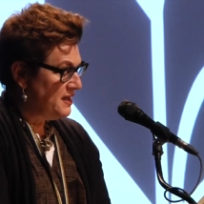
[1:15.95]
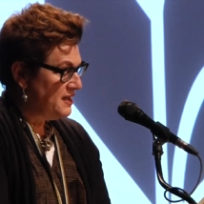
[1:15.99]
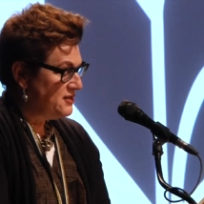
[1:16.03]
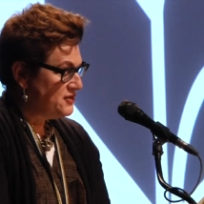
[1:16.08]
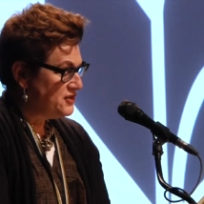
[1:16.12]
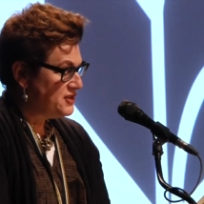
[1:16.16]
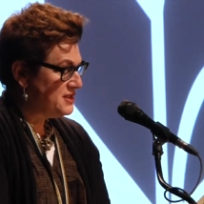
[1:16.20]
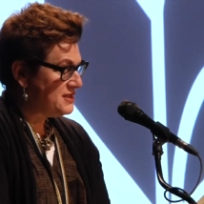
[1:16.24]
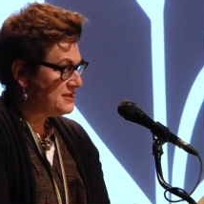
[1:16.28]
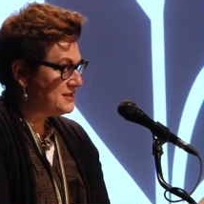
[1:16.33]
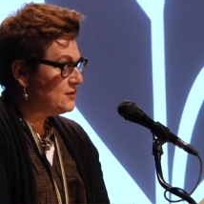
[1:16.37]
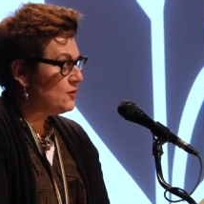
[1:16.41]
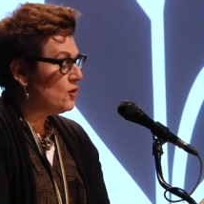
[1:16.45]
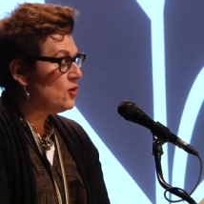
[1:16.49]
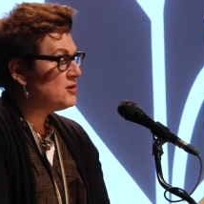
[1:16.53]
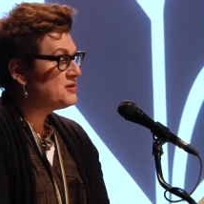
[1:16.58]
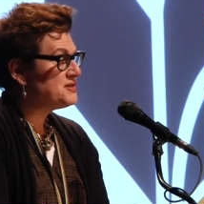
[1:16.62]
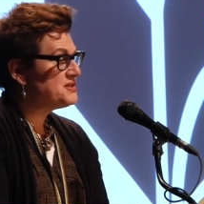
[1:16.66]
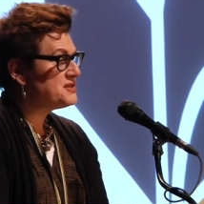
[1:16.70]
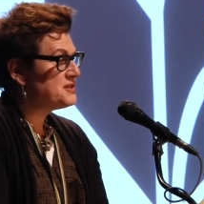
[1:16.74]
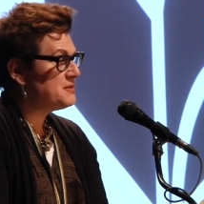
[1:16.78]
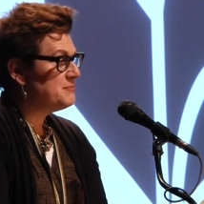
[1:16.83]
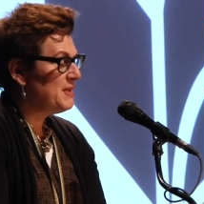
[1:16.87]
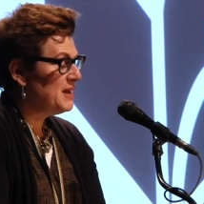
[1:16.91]
She has
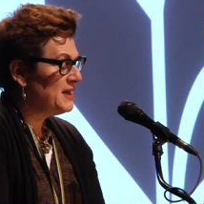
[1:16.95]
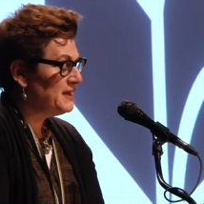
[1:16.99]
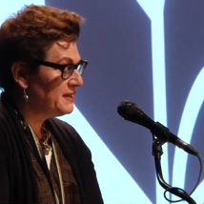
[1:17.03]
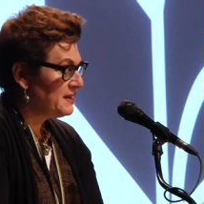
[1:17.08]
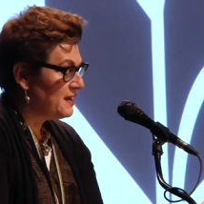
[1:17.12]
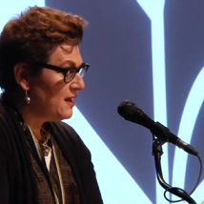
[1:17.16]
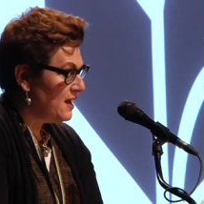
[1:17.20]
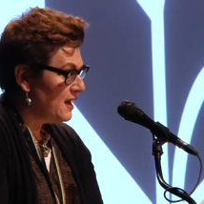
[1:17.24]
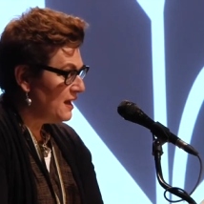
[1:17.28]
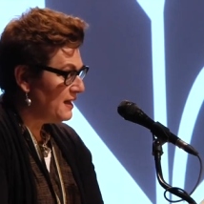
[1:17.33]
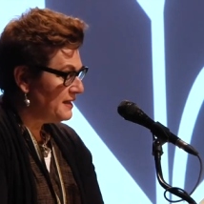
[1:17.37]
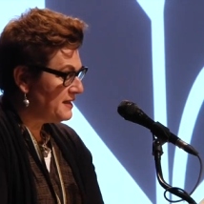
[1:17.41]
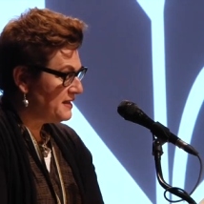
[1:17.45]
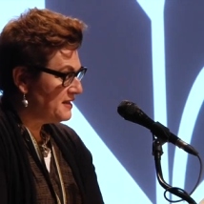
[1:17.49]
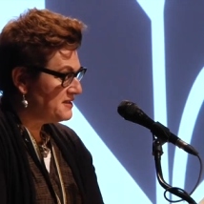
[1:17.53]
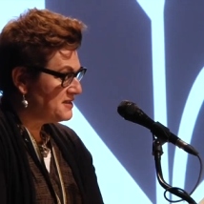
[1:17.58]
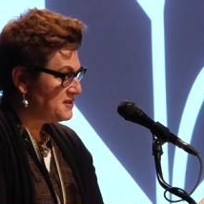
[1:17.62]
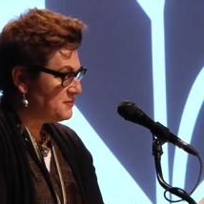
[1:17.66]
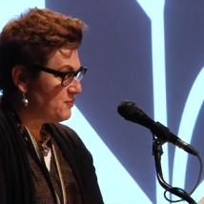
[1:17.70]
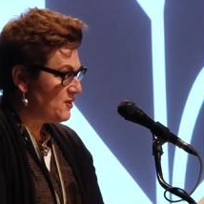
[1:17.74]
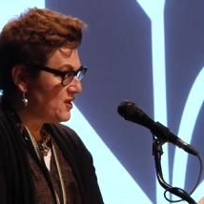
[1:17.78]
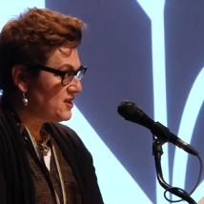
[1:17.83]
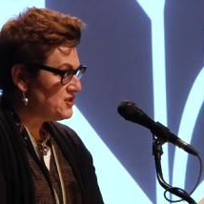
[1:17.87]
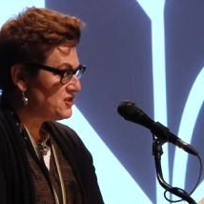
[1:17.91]
lost the melancholic
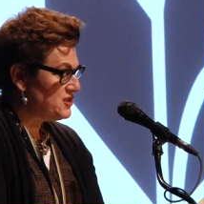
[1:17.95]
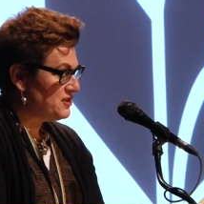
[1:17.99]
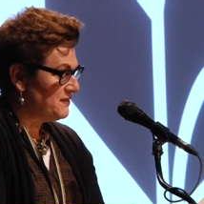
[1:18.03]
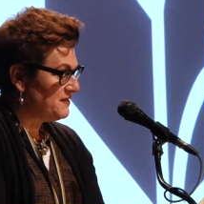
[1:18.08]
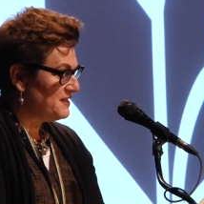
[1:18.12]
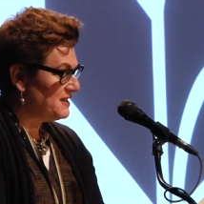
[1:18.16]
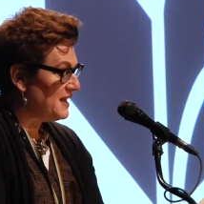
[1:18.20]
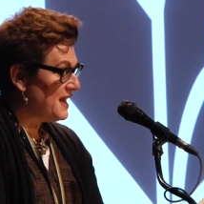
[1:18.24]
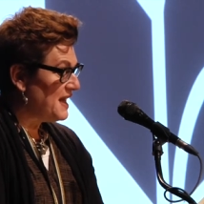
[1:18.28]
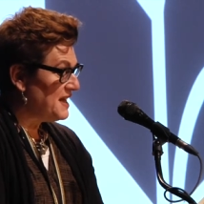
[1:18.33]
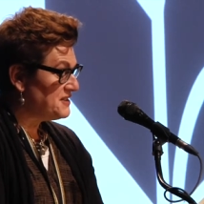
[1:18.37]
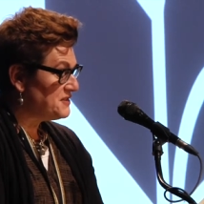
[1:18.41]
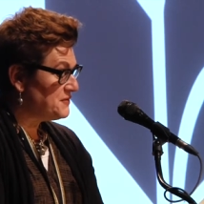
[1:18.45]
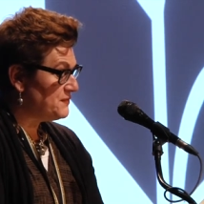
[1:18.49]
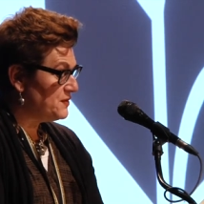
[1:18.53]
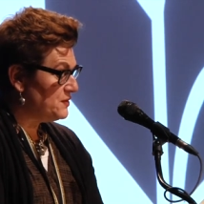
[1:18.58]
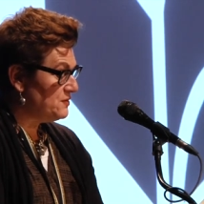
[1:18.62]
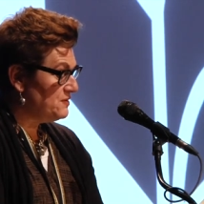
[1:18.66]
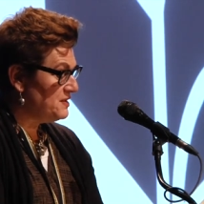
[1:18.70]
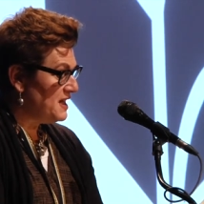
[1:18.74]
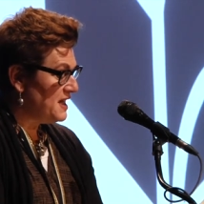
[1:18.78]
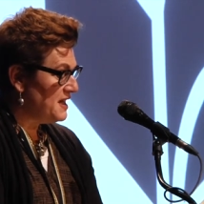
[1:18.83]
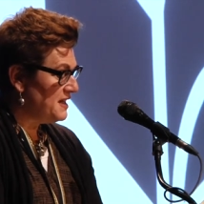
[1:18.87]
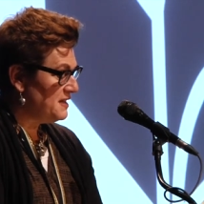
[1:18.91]
expression of the last
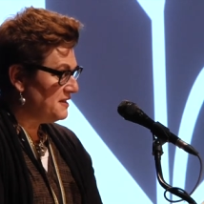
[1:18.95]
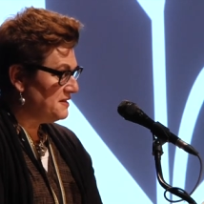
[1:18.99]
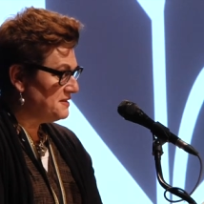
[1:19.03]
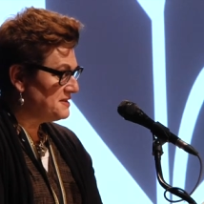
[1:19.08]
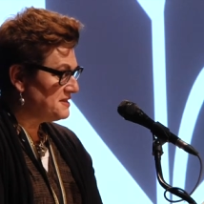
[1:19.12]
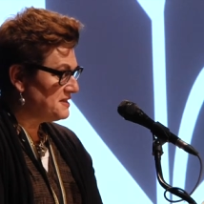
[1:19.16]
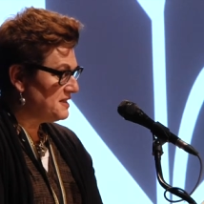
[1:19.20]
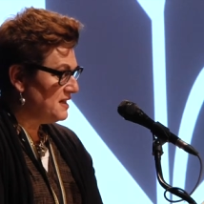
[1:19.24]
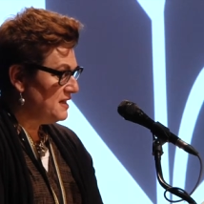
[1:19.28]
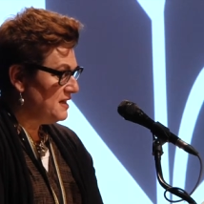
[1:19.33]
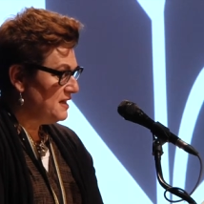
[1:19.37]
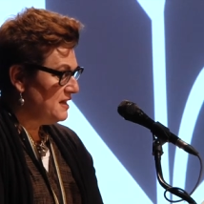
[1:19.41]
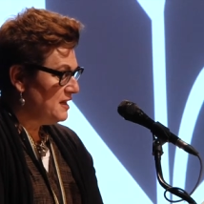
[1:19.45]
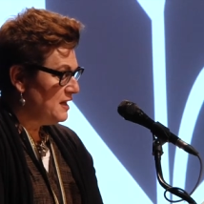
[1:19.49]
few days.